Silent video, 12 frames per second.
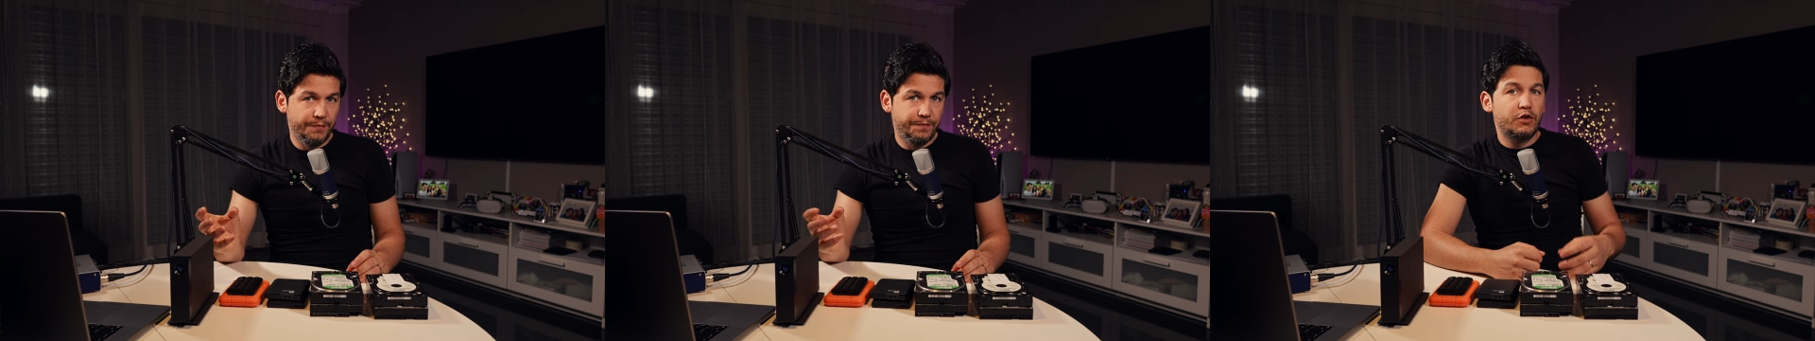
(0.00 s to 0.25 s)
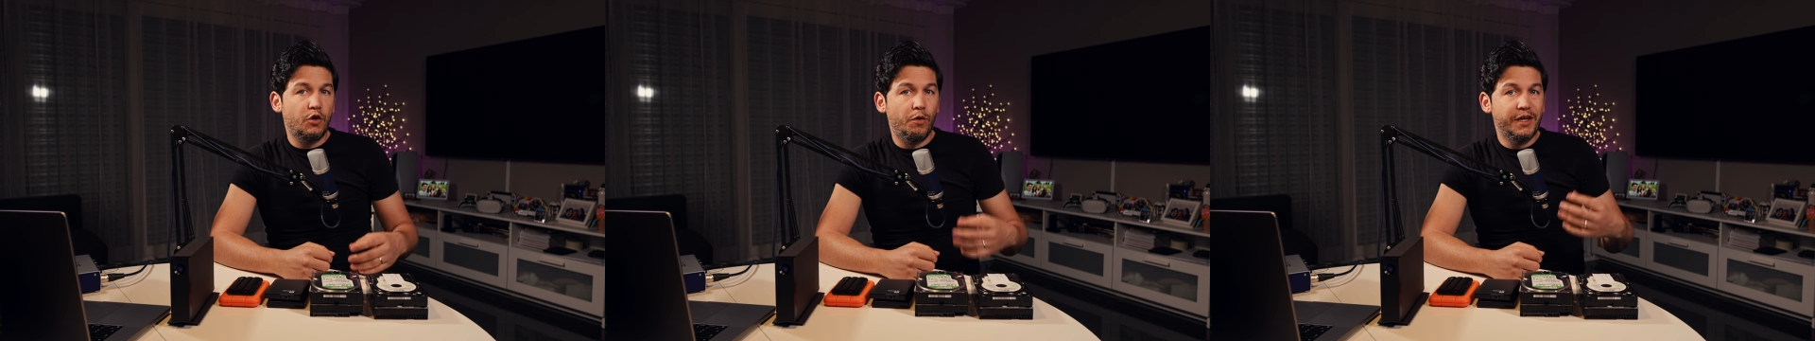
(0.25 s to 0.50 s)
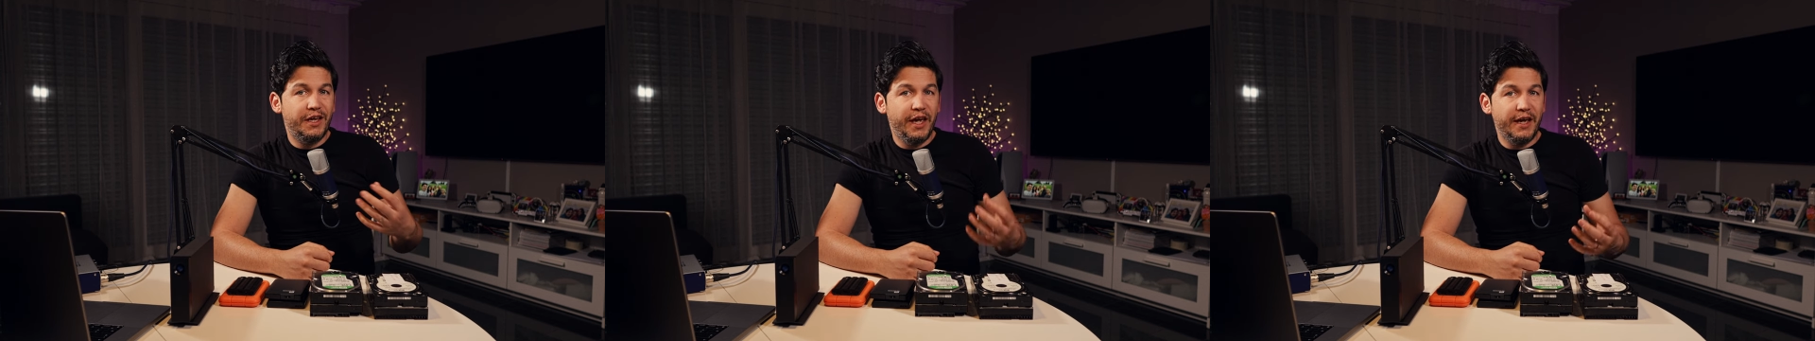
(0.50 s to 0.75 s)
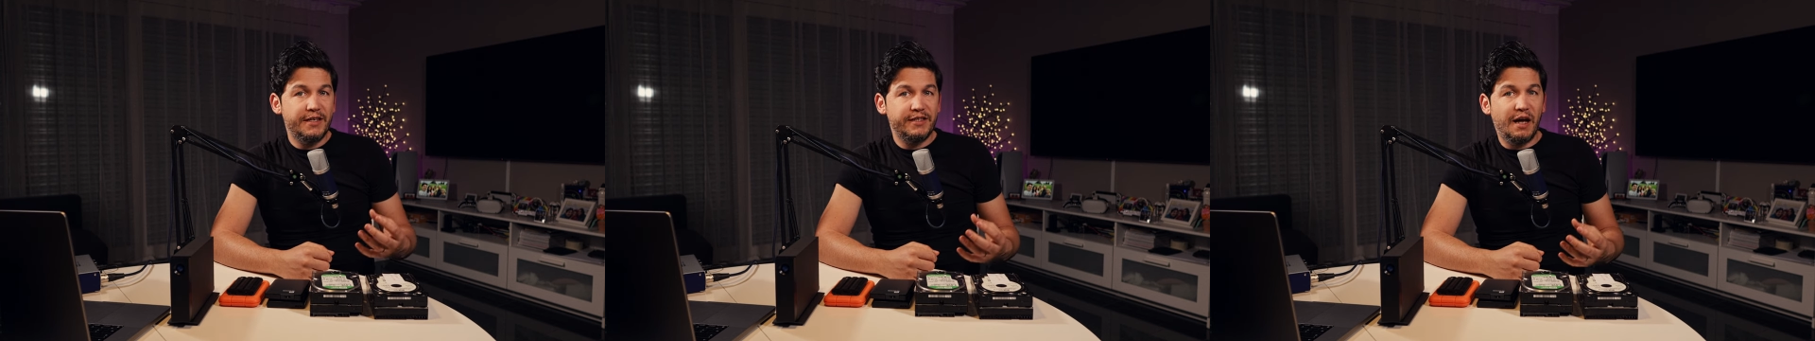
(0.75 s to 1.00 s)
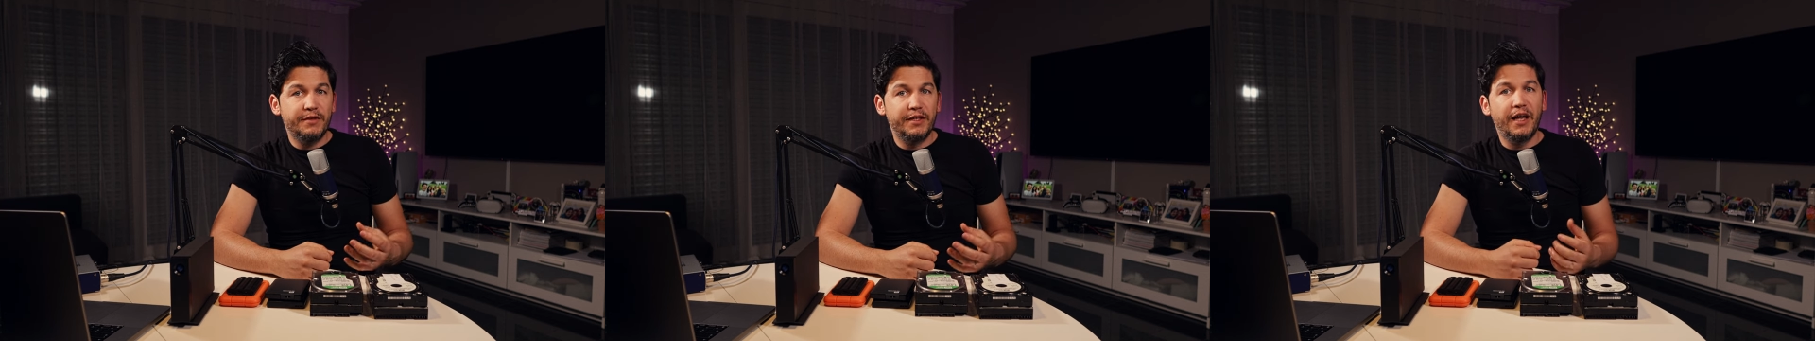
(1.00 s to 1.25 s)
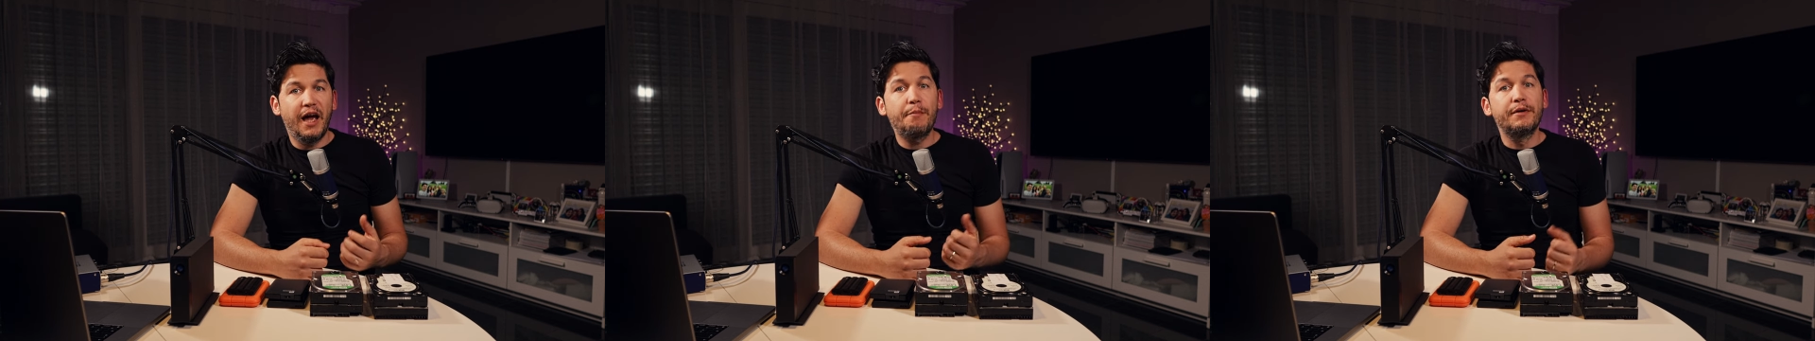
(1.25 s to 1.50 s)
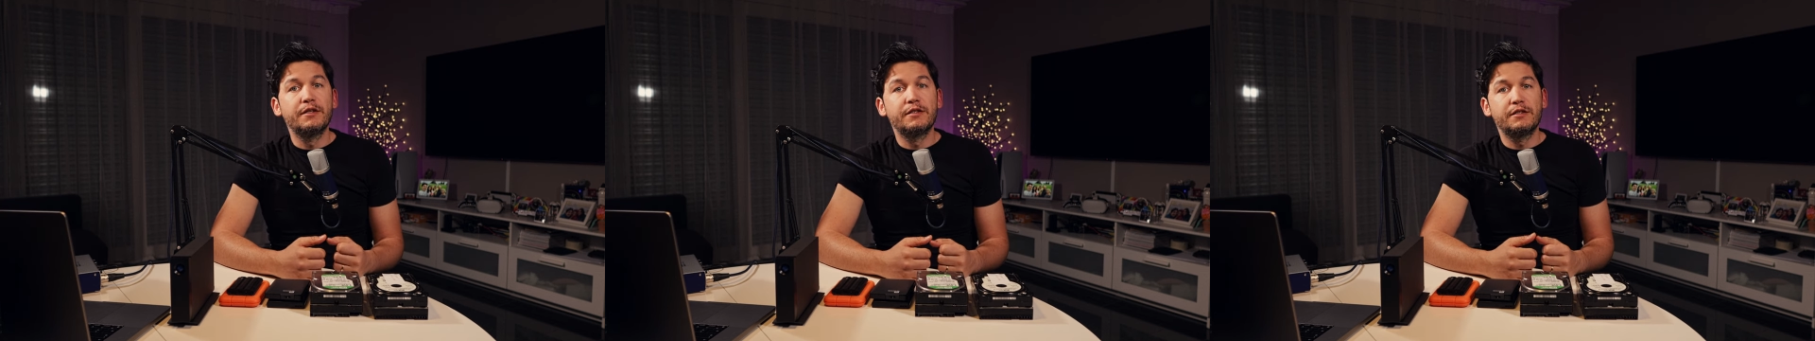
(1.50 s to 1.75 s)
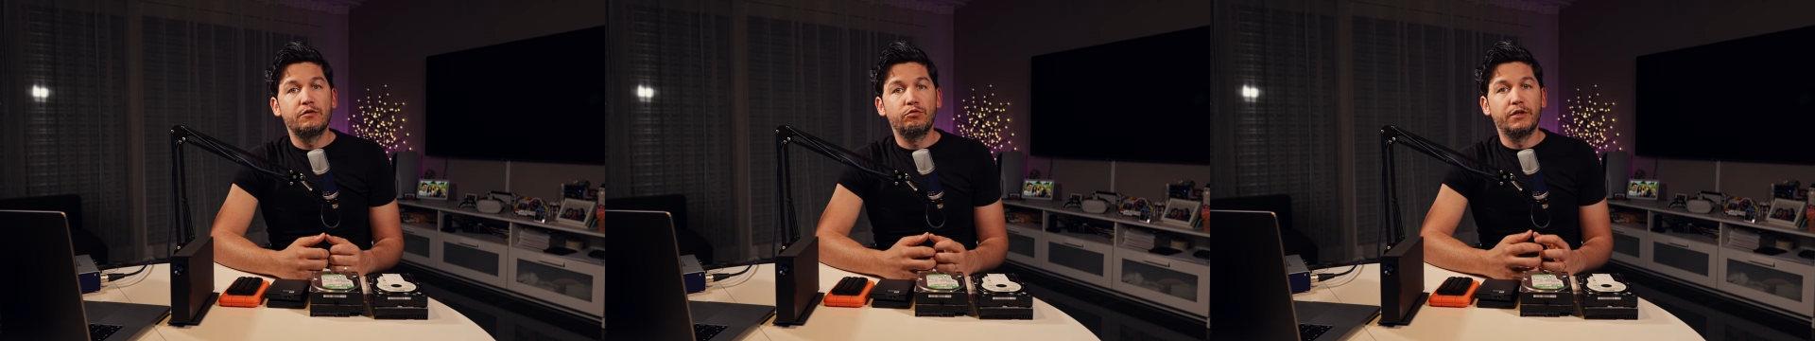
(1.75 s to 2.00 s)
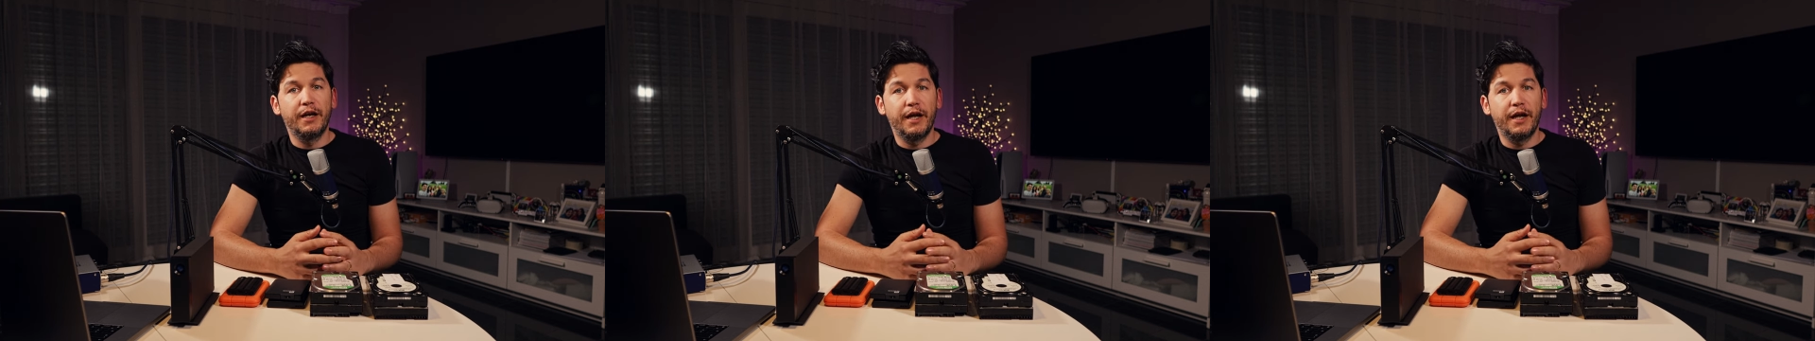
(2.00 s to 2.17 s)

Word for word: So in case something happens to the